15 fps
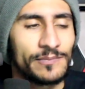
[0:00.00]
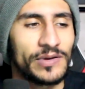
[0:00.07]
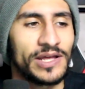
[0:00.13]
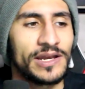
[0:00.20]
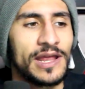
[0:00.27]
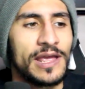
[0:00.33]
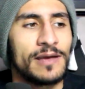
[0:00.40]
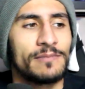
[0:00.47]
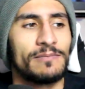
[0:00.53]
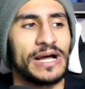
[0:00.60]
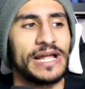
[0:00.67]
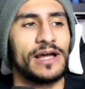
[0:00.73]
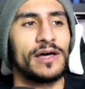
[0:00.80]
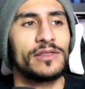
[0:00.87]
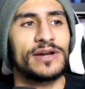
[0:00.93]
But
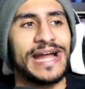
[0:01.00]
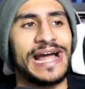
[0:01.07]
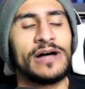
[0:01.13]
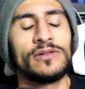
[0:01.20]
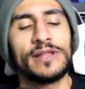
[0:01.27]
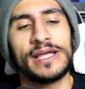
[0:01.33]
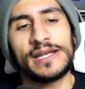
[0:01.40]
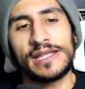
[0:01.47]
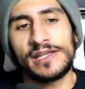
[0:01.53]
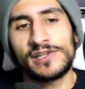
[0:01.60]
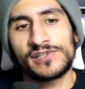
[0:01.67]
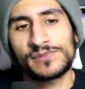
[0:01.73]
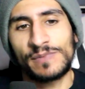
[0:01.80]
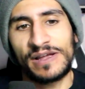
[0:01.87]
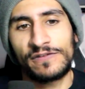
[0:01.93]
my other outlet
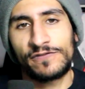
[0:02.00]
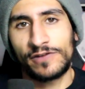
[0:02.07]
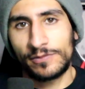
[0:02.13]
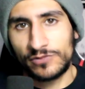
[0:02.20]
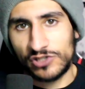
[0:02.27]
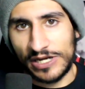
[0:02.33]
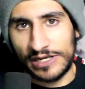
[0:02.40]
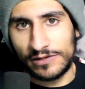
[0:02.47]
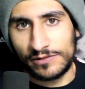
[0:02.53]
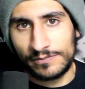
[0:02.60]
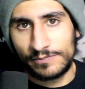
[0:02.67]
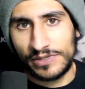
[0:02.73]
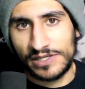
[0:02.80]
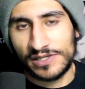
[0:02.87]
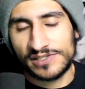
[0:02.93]
is my film channel,
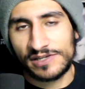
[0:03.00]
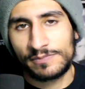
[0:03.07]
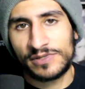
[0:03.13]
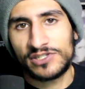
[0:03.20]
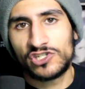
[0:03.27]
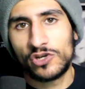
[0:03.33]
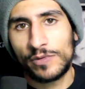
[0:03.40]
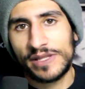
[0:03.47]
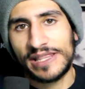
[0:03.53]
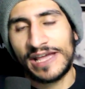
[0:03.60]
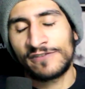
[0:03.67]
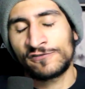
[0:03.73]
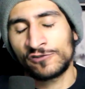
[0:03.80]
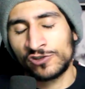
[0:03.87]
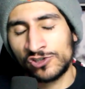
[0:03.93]
because I've been doing
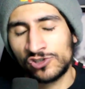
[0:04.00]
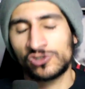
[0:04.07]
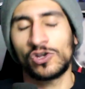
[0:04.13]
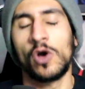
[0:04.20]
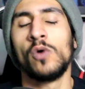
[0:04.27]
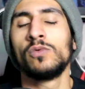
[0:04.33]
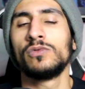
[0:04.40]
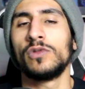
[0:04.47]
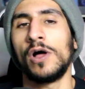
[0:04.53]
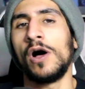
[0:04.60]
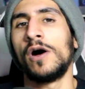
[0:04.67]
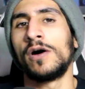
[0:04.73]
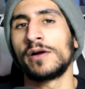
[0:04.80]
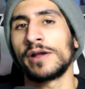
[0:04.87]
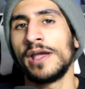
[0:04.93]
that for so
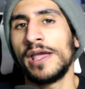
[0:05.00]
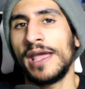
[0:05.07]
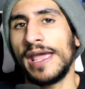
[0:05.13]
long.